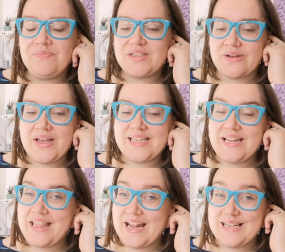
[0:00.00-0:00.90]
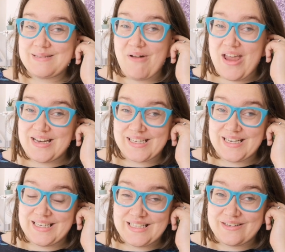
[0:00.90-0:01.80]
So I said that inspired
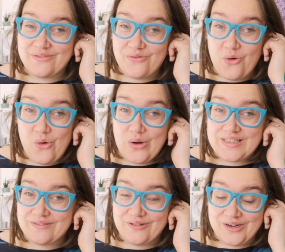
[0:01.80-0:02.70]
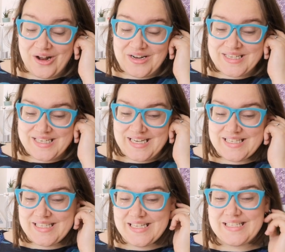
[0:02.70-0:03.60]
could lead to 4 different kind of
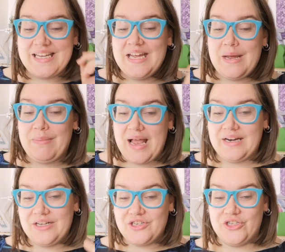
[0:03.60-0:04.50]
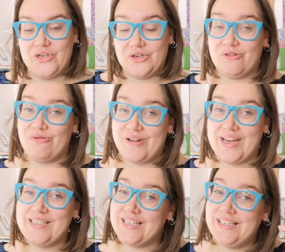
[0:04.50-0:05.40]
statuses: planner, student,
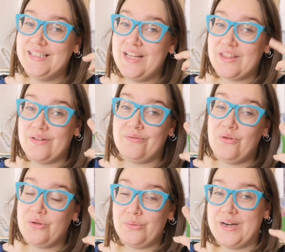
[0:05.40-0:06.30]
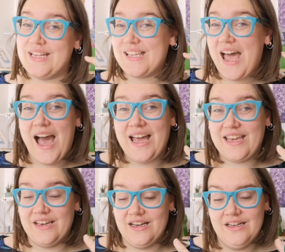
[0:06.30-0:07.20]
creator. The 4th one is
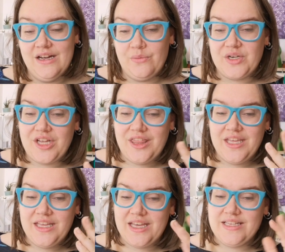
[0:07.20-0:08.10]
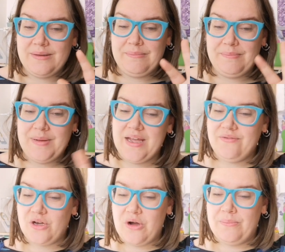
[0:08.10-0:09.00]
hacker, which I think is a bit
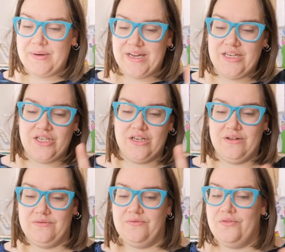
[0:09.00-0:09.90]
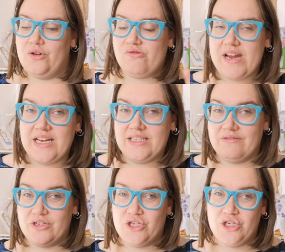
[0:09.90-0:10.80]
of a combination of
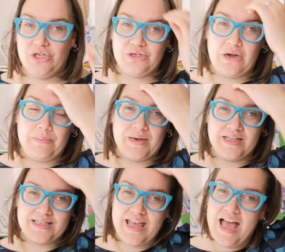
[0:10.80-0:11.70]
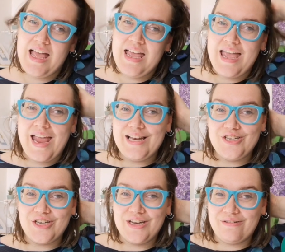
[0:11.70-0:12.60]
creator and student, but it's that
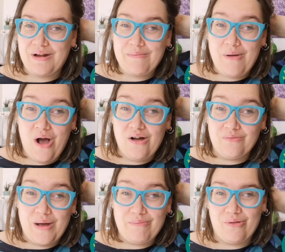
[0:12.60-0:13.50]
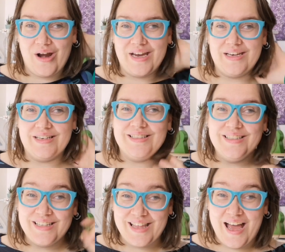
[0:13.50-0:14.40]
engineering part of my brain
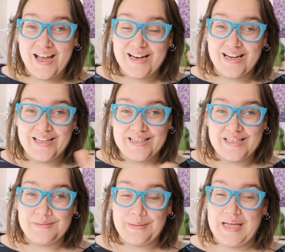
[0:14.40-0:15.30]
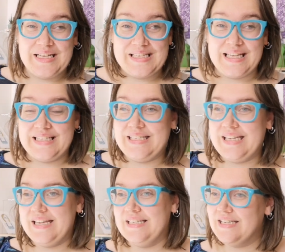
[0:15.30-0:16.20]
that clicks into place and
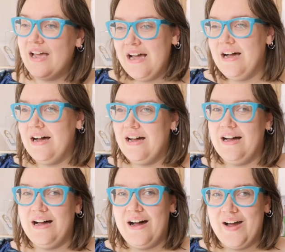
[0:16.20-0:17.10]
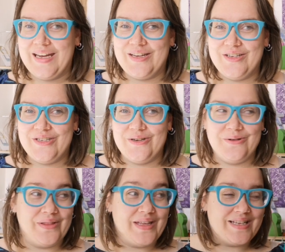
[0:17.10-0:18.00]
says, oh, I could
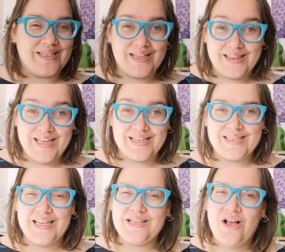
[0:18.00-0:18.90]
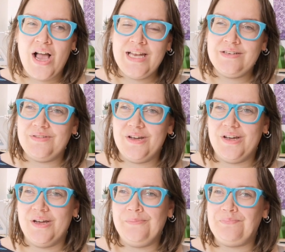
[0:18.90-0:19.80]
do this and this. It's kind of
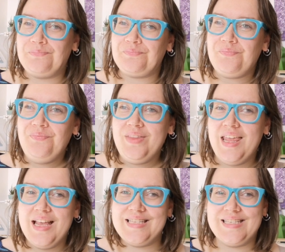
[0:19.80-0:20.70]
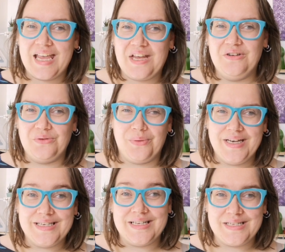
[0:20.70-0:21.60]
a second
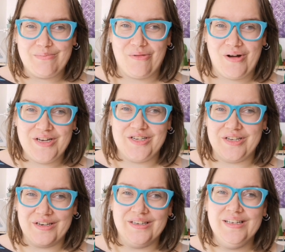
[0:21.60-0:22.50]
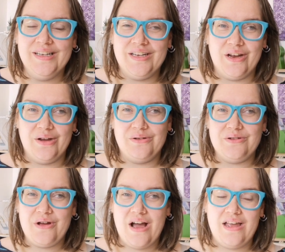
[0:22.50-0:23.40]
wind inspiration. You know, it